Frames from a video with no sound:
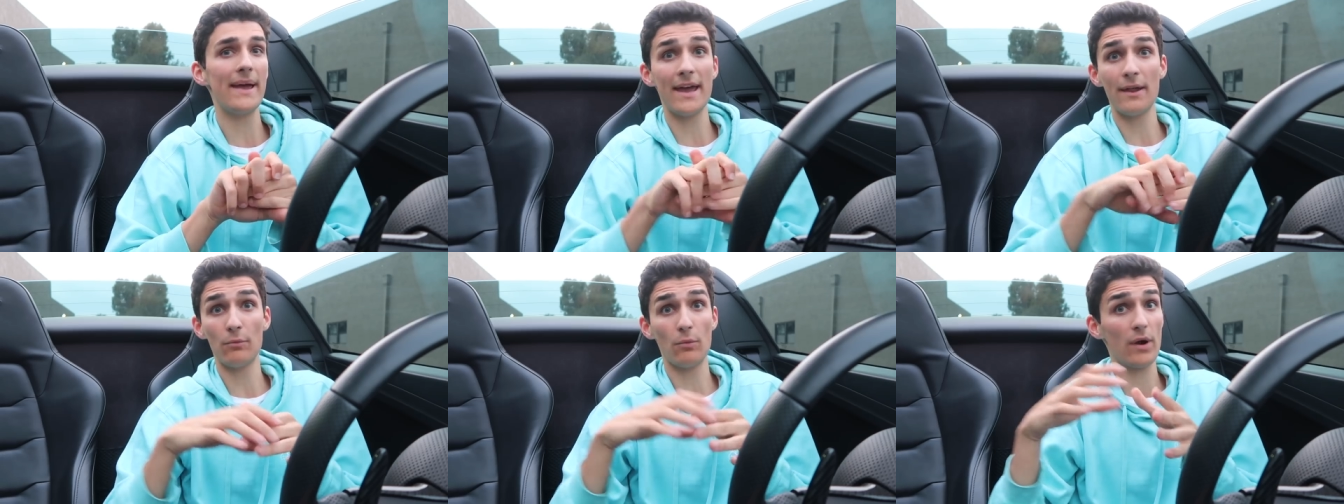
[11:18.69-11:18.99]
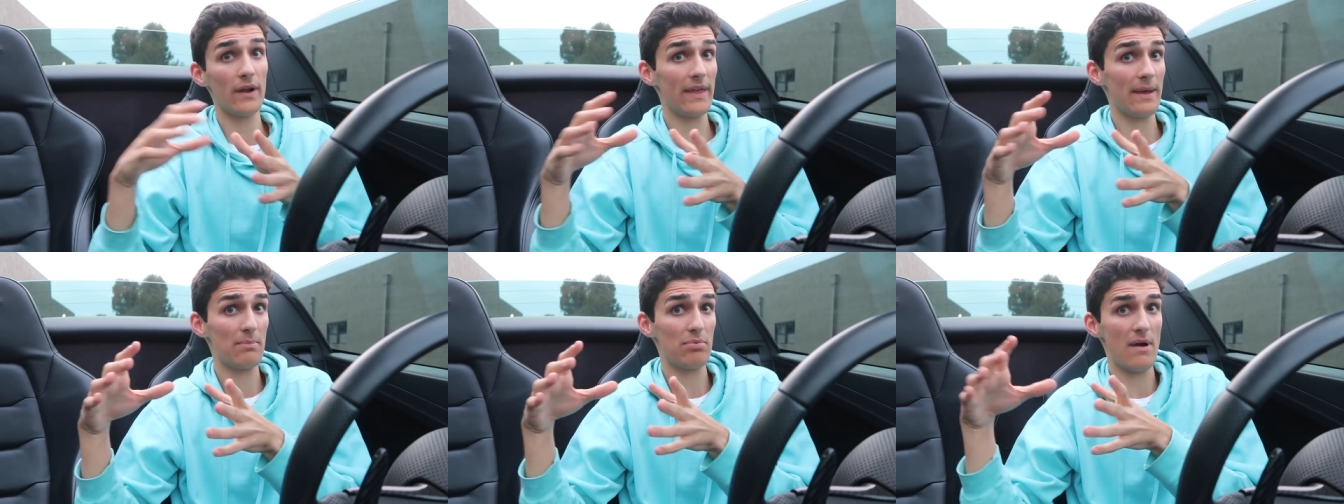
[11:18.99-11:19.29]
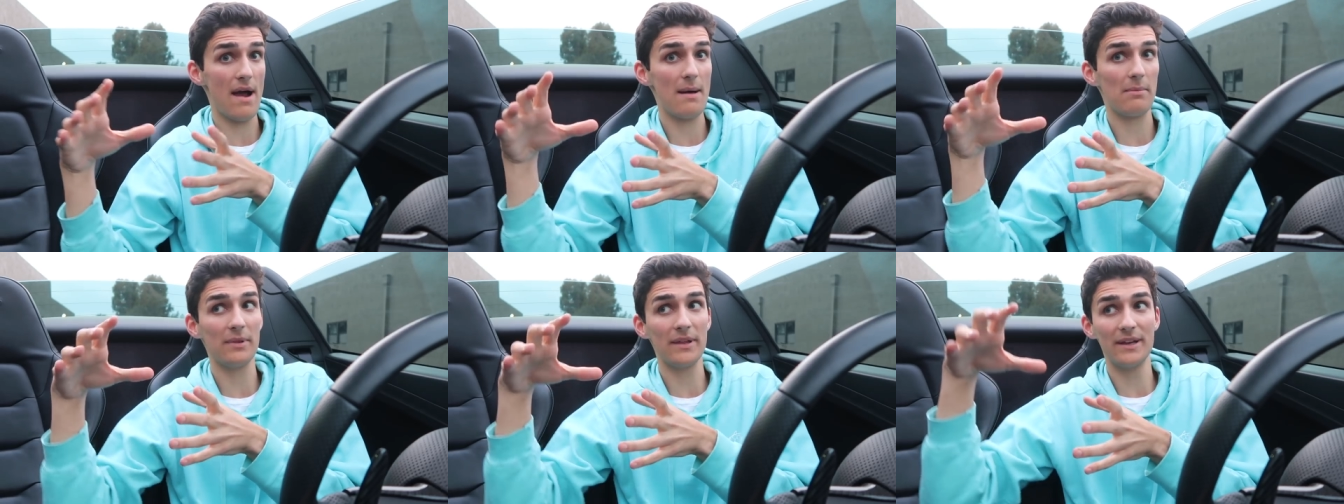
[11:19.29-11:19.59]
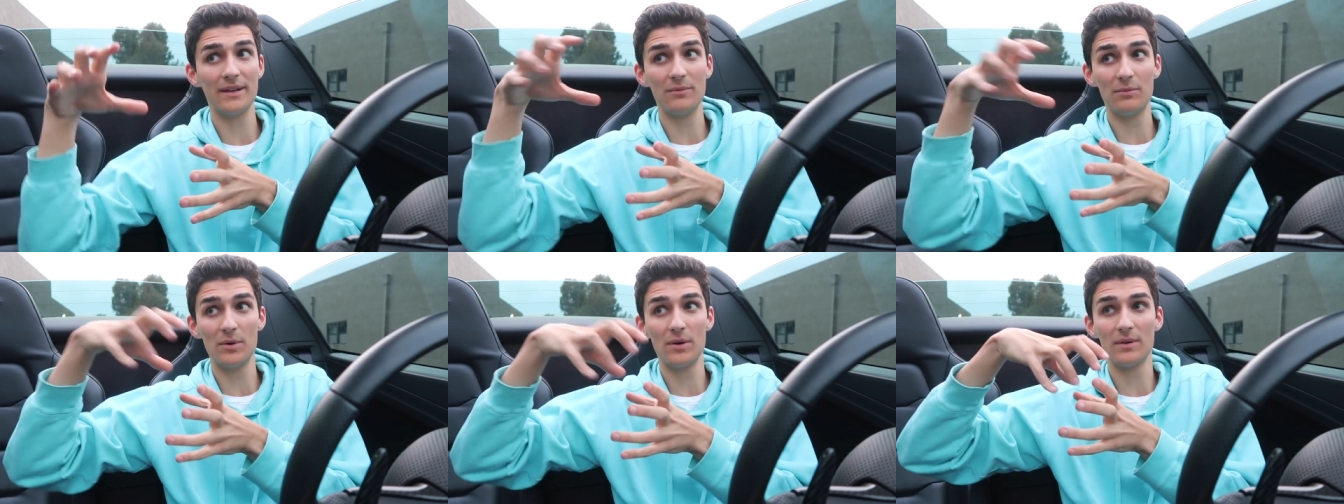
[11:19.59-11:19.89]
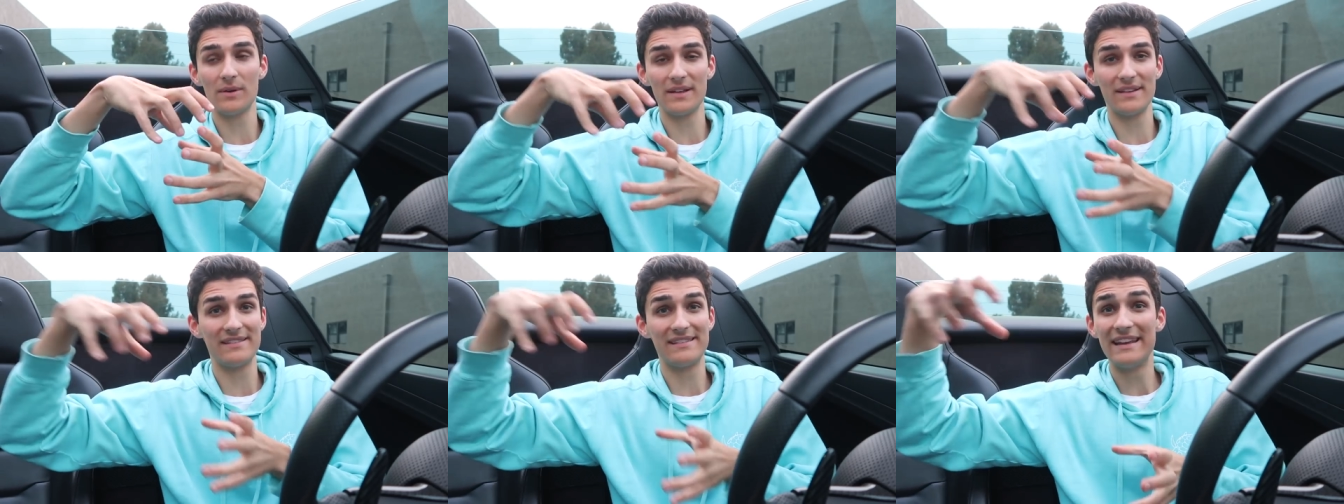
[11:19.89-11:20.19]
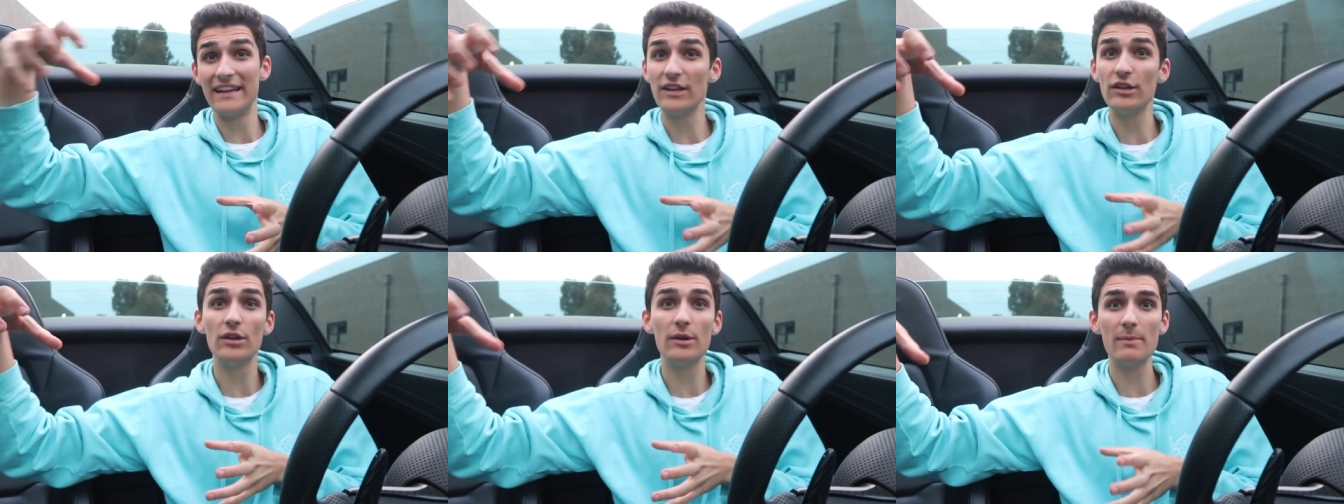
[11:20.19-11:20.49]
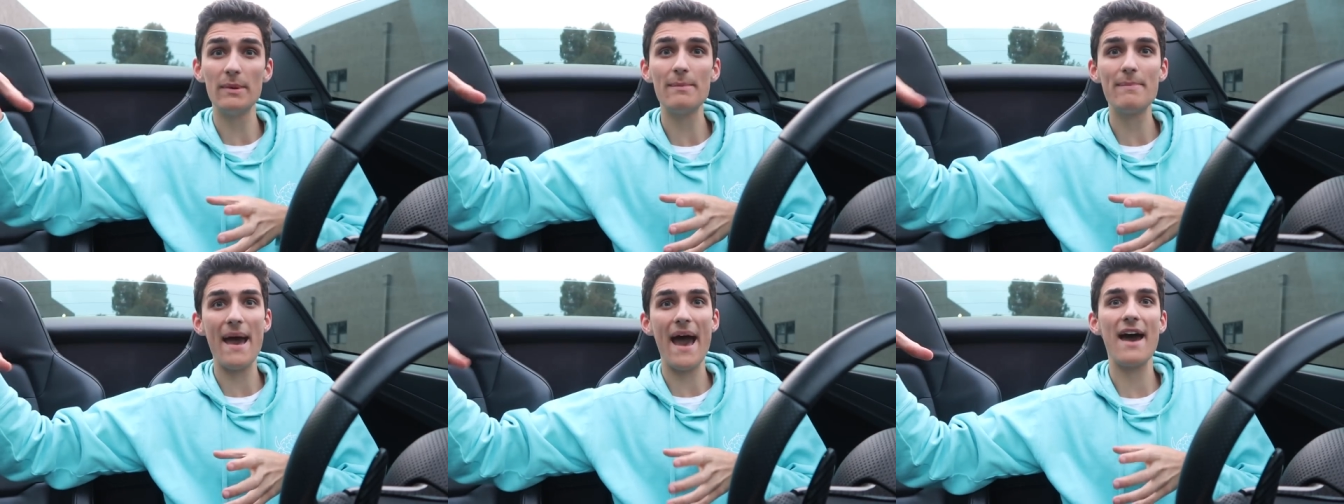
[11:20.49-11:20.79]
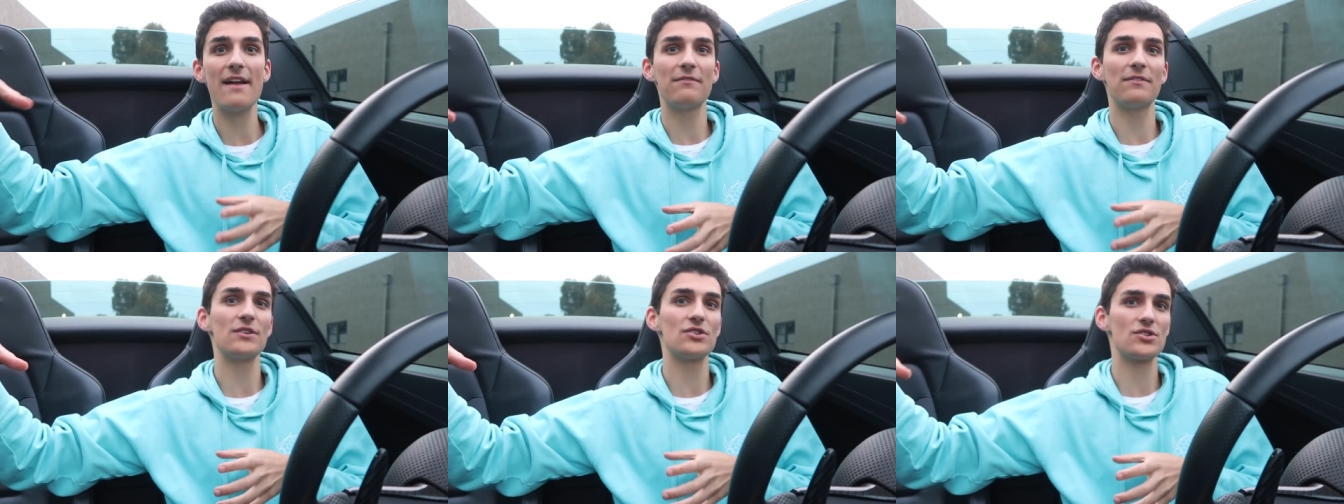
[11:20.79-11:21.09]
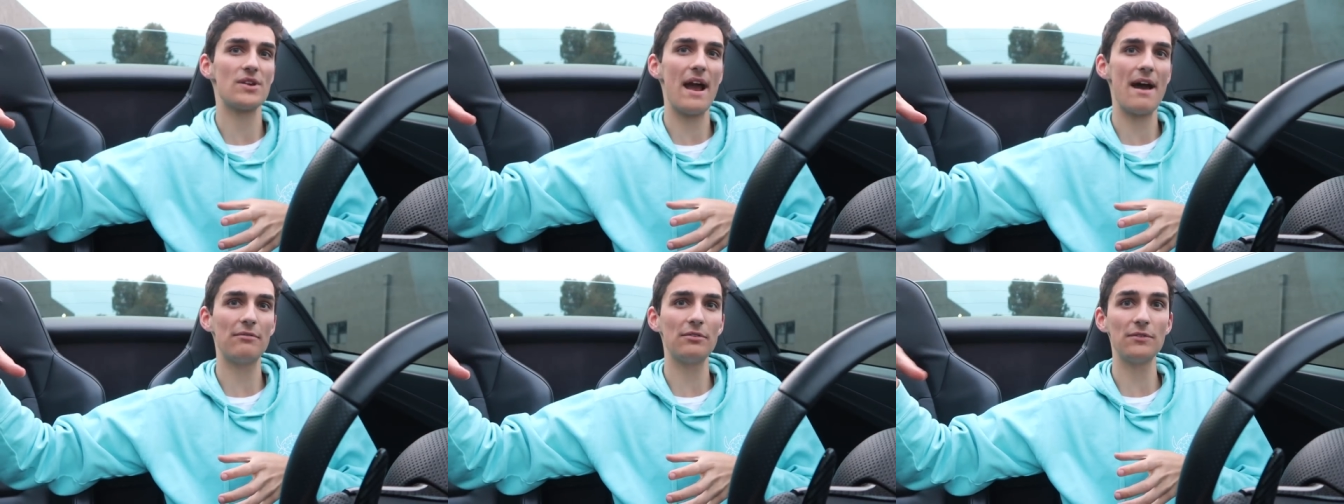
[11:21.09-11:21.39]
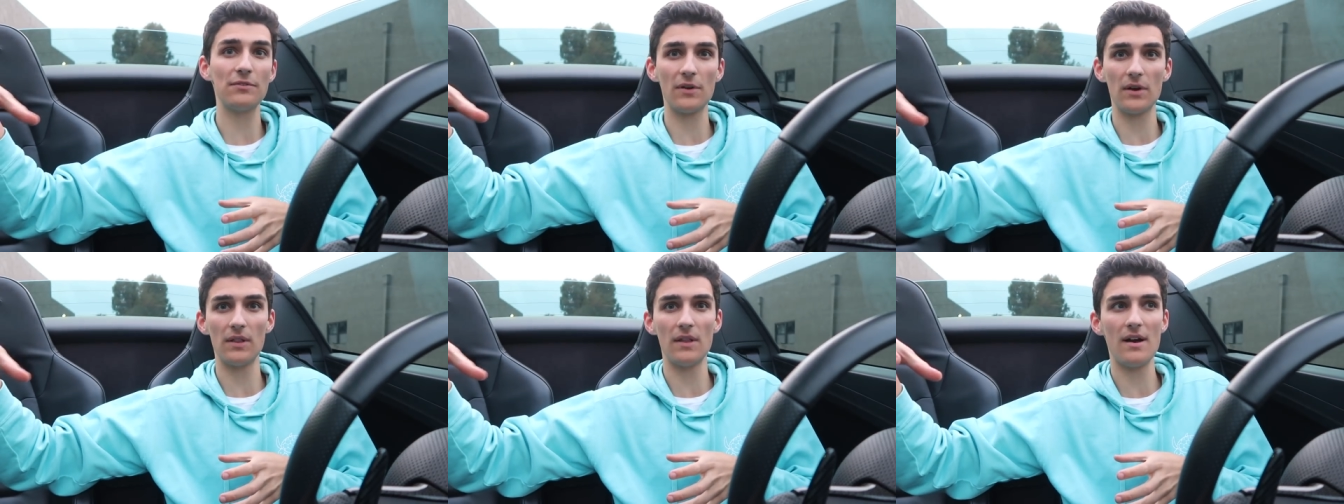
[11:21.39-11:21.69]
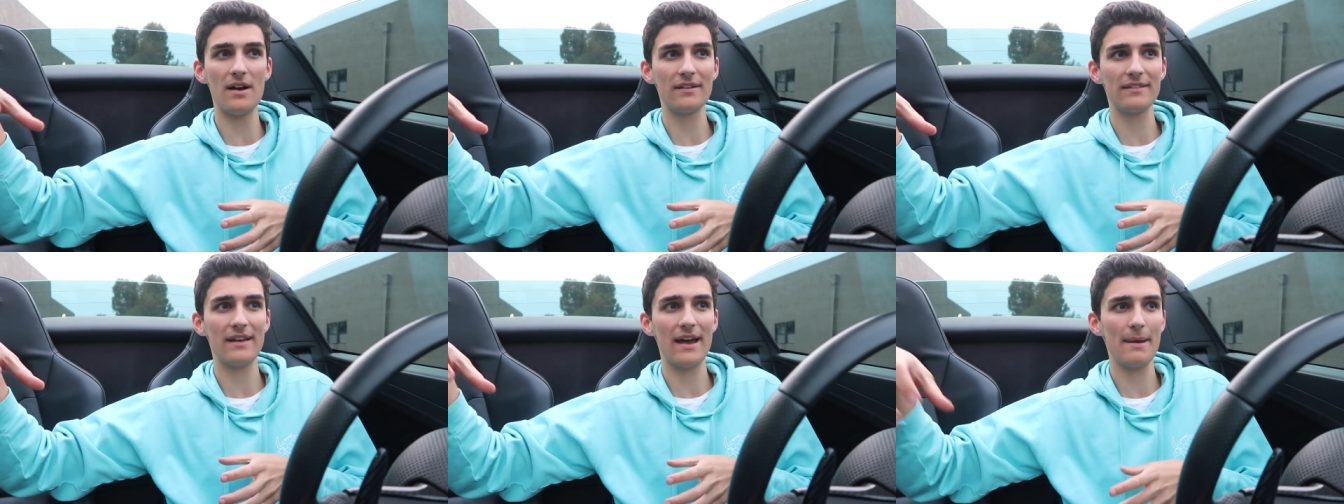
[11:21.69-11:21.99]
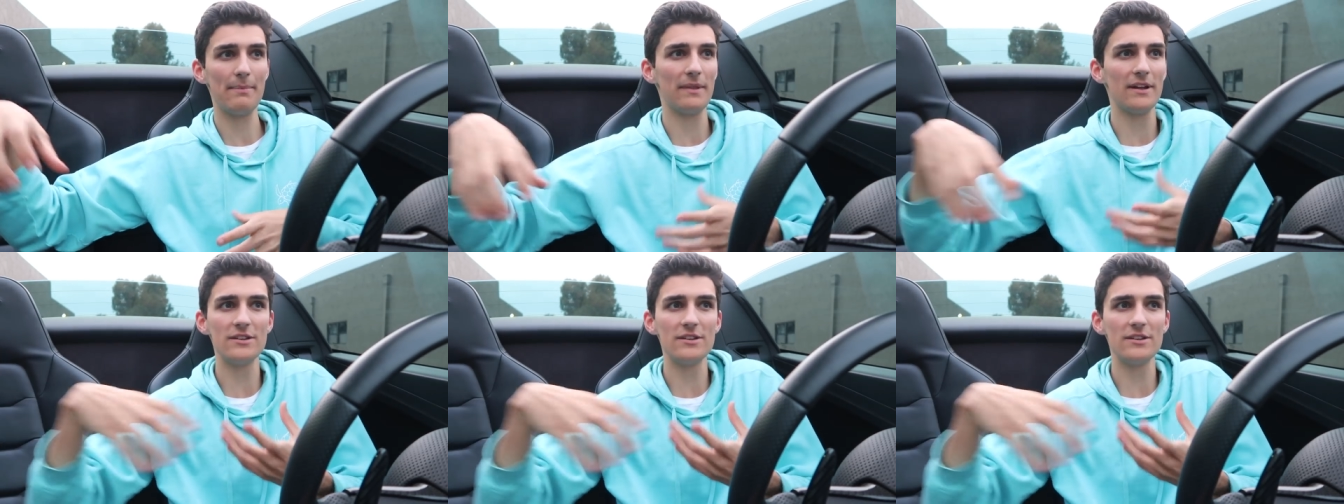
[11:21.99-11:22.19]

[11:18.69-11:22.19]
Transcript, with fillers: and where they probably will continue to be bad for travel for a long time.